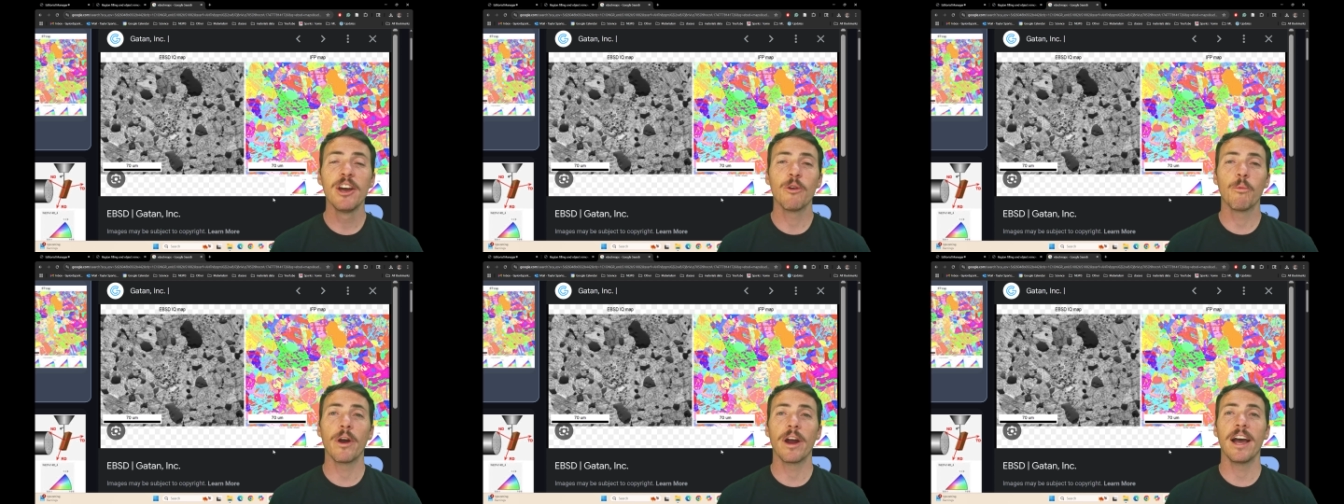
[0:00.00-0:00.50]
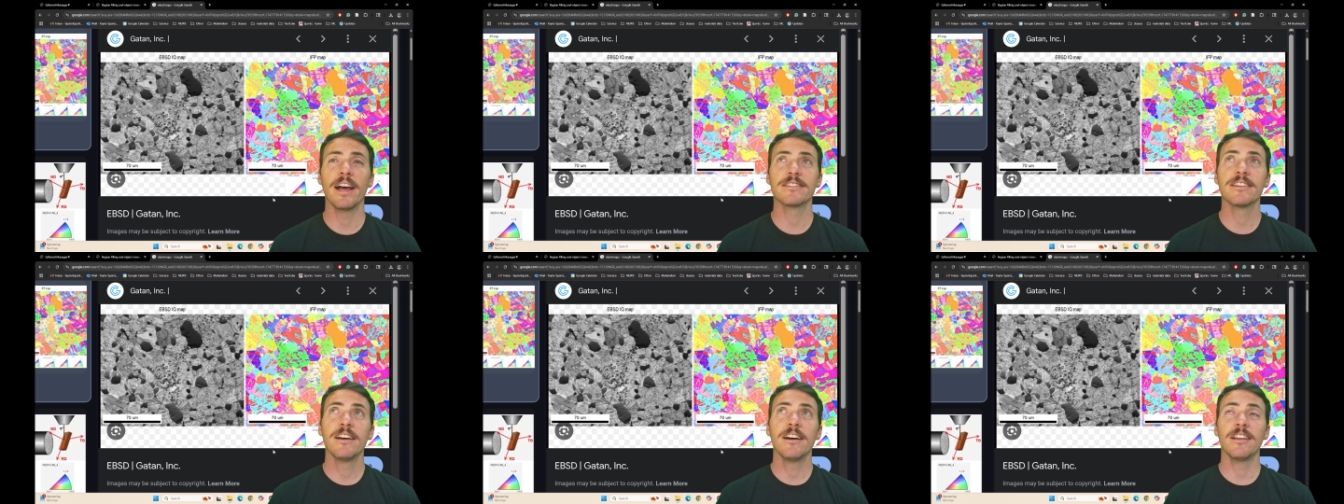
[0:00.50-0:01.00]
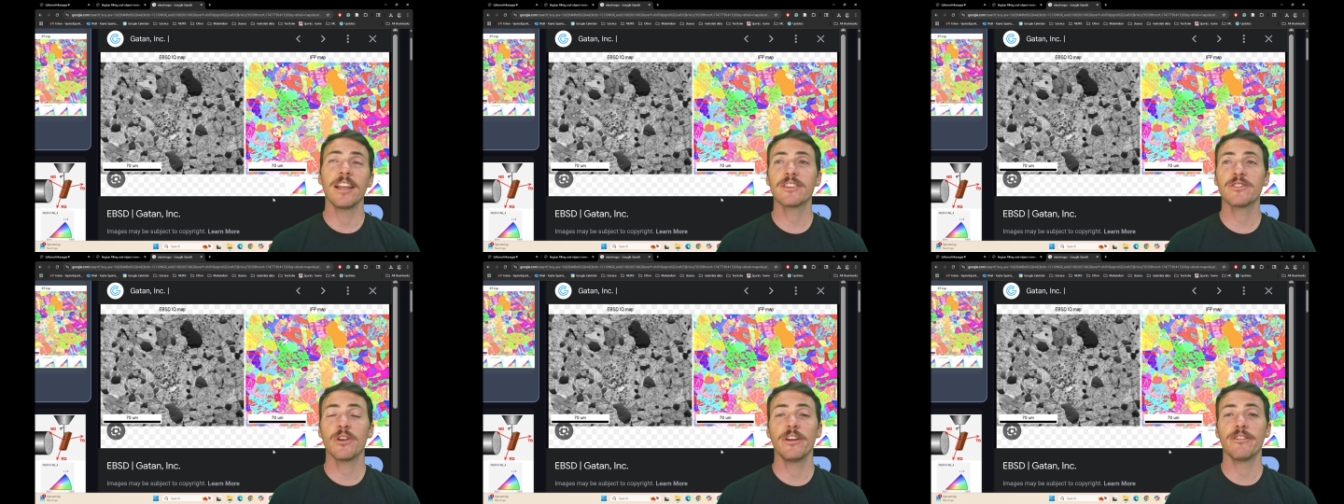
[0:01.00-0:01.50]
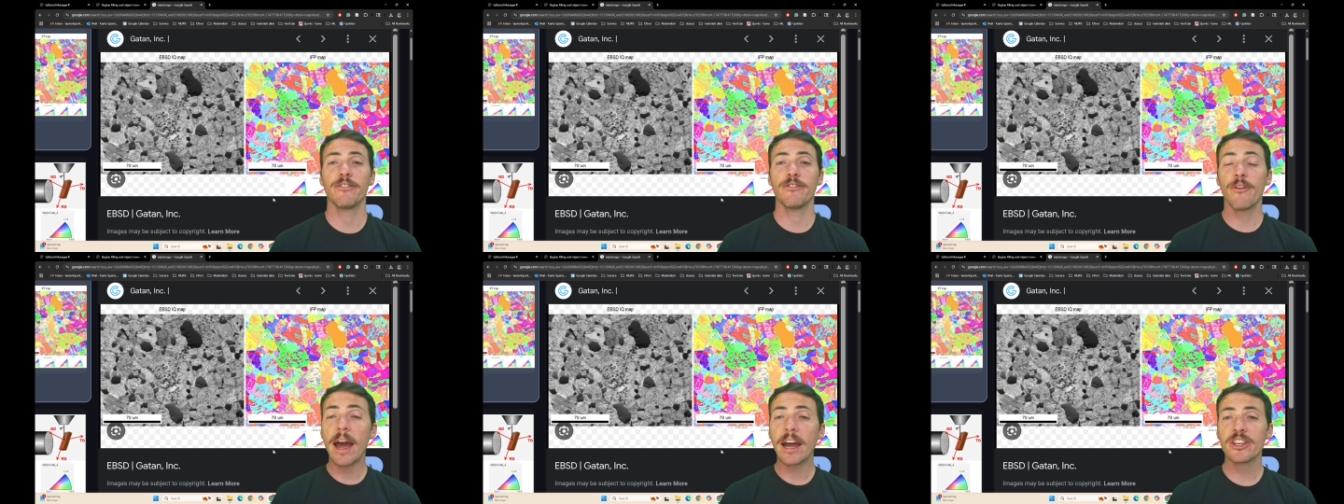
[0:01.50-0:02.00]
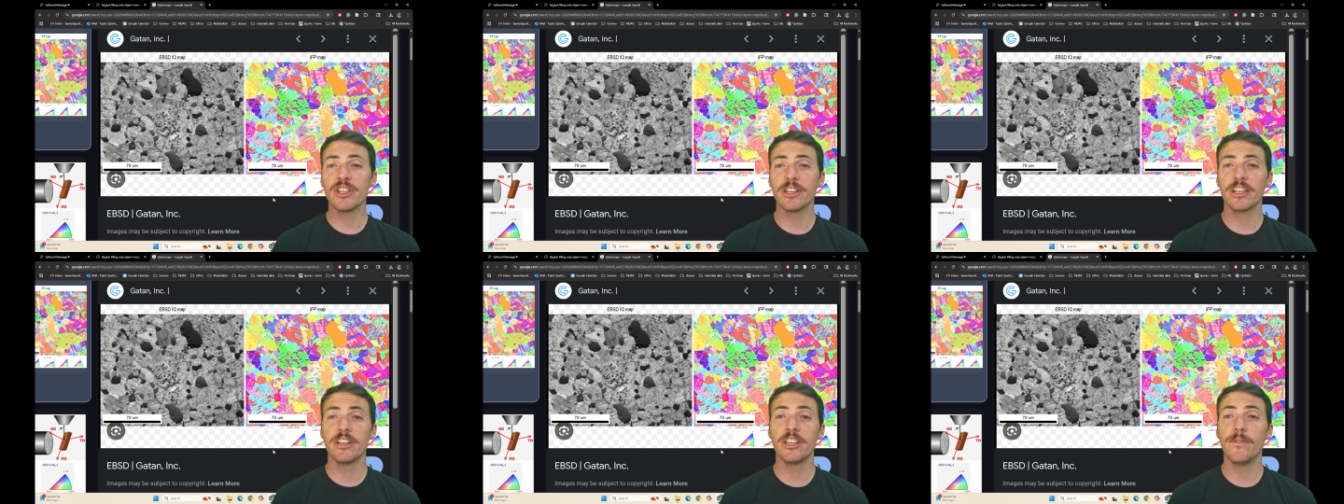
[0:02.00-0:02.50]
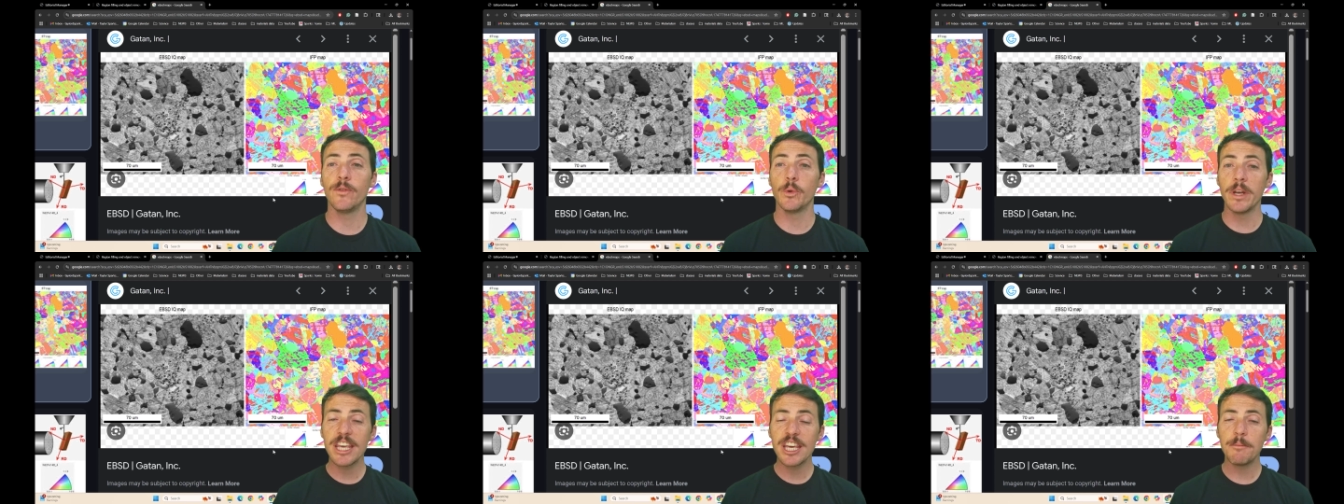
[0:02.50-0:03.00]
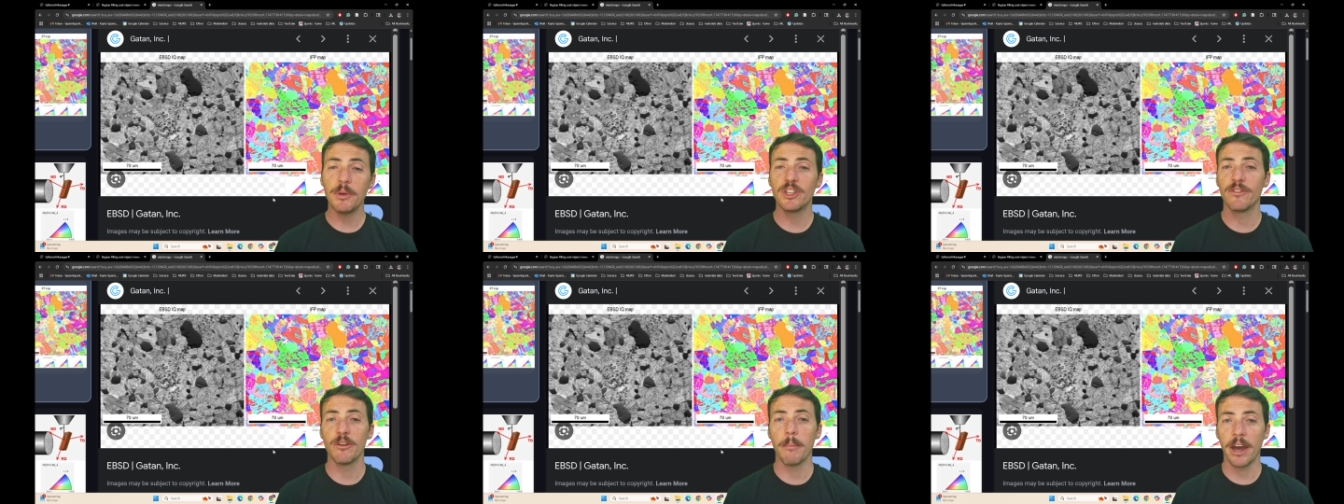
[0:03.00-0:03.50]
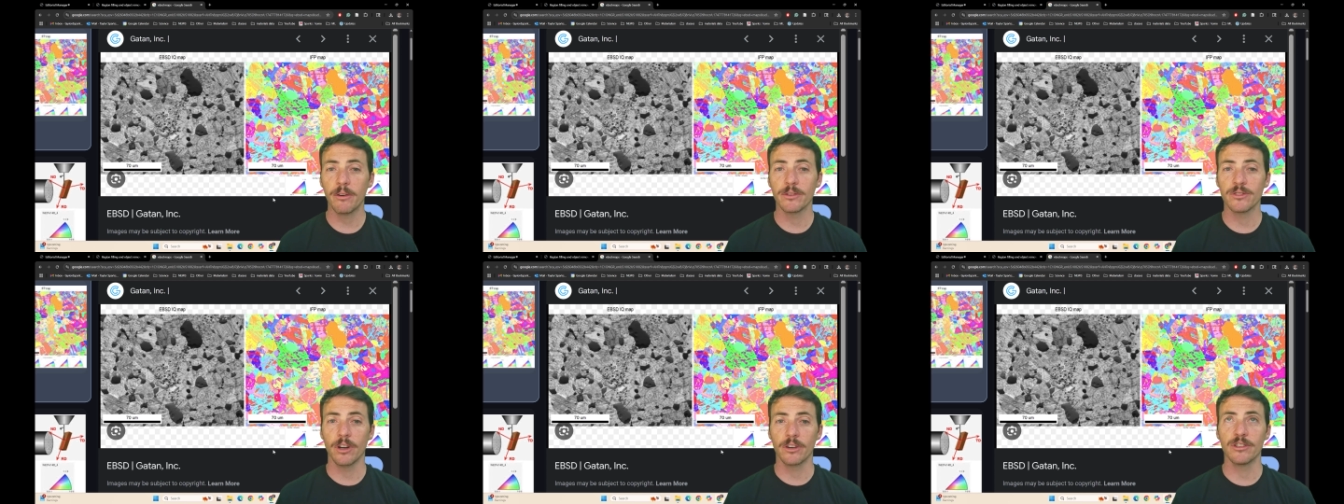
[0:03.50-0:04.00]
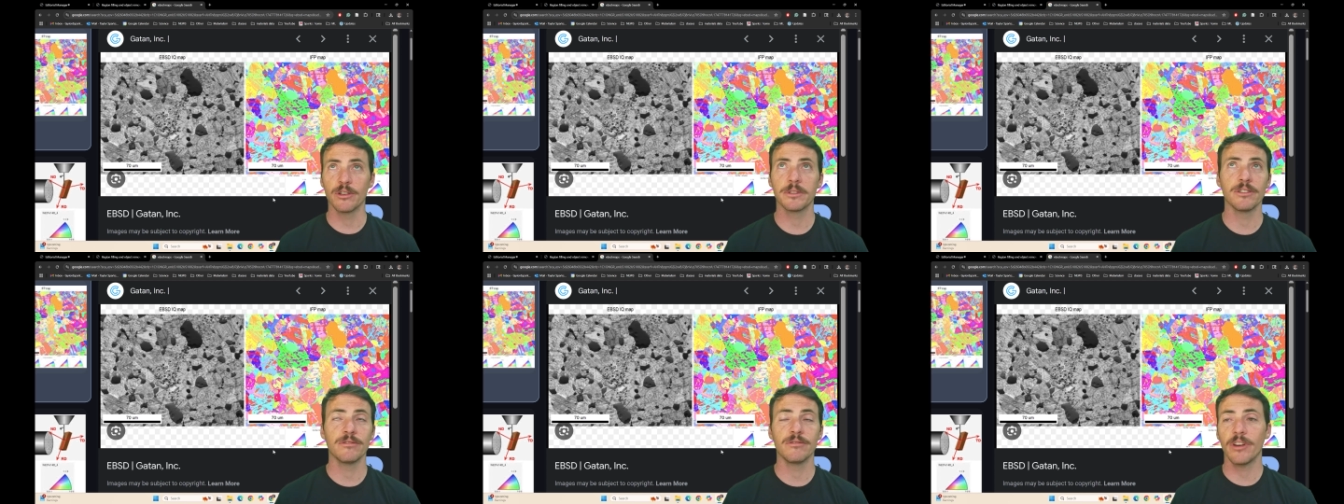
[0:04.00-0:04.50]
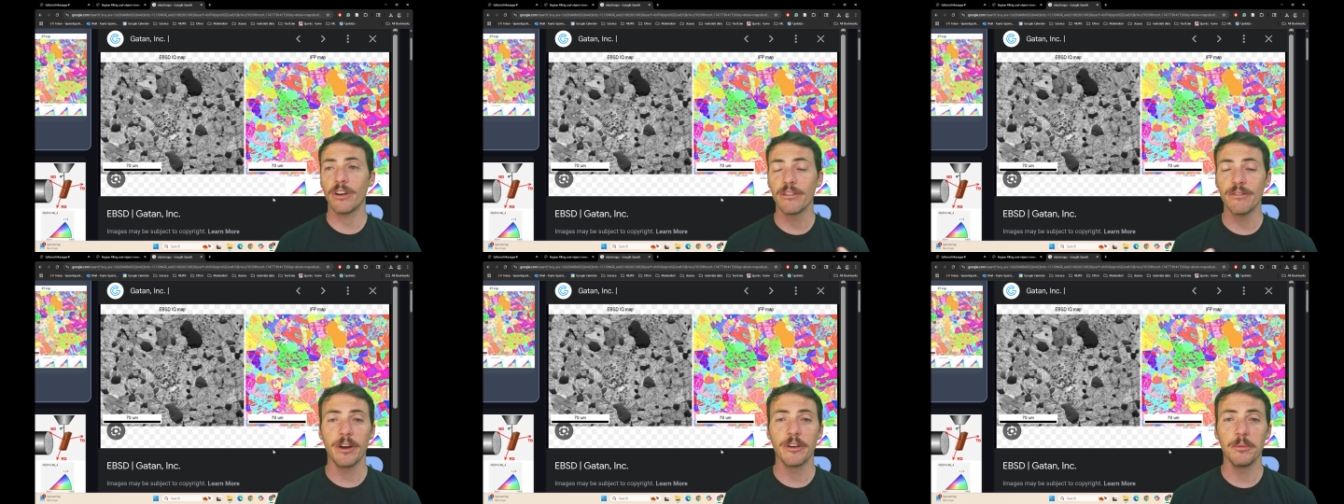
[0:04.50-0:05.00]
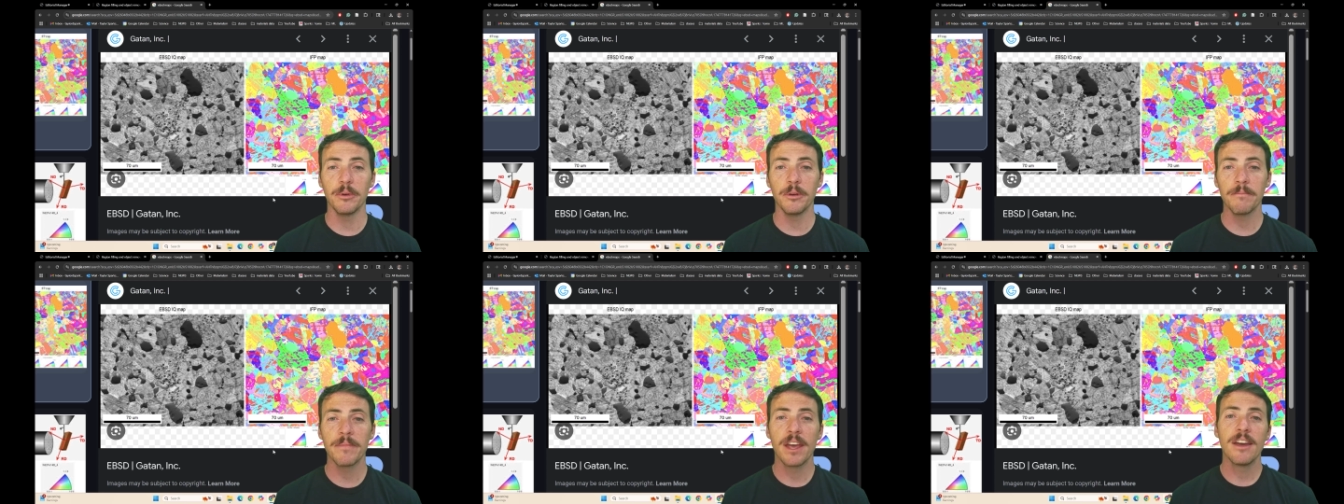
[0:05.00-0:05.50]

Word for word: Whereas electron diffraction can give you an image of the microstructure, which is very valuable,